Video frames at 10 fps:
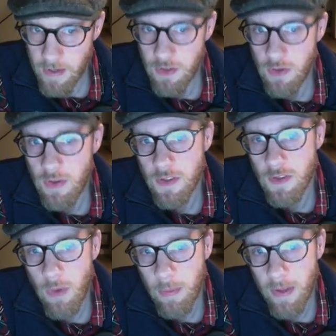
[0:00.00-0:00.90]
you this is
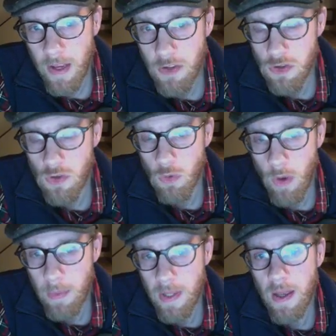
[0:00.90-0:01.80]
replication. To
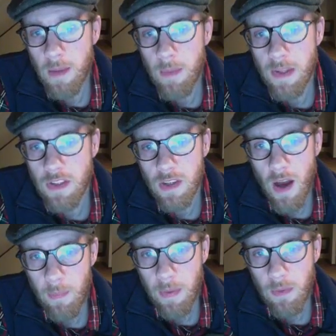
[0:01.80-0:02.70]
replicate means to
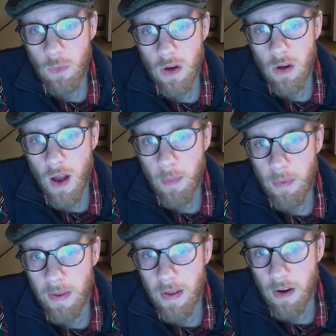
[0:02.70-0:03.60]
copy. We are
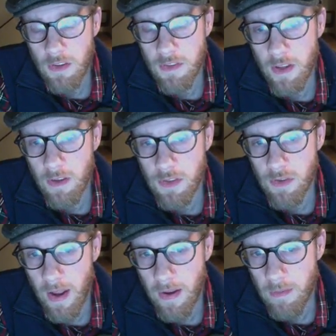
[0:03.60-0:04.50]
copying our single
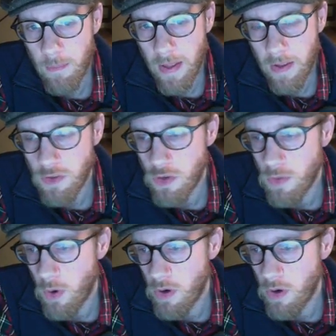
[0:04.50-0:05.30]
strand, making two more new